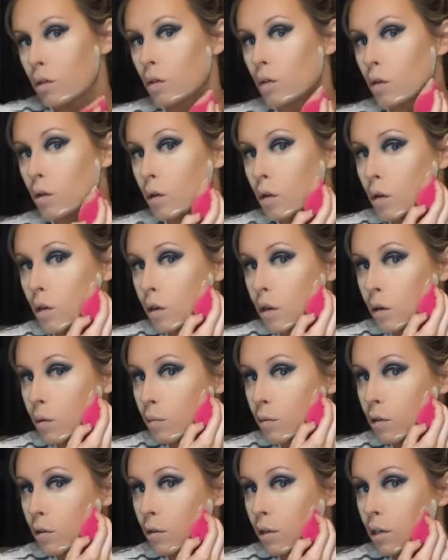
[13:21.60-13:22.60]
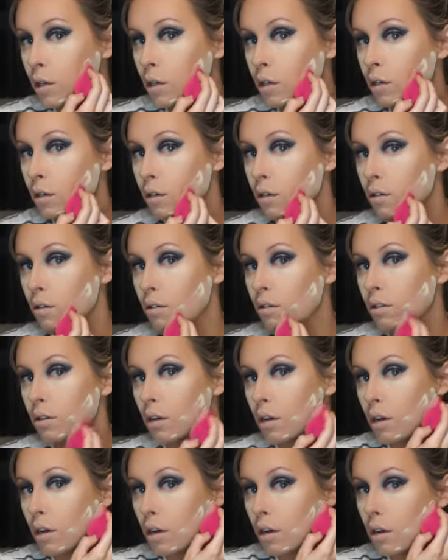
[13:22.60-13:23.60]
So all I'm doing is
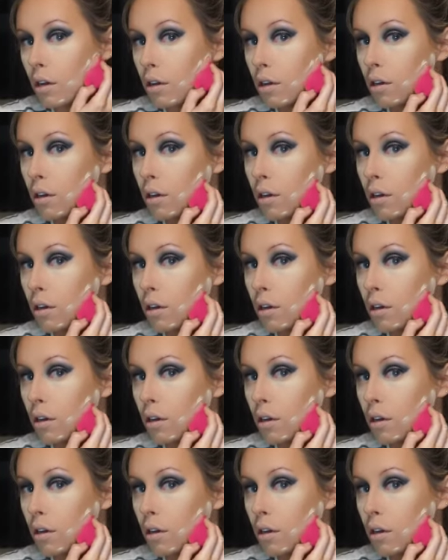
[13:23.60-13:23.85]
like,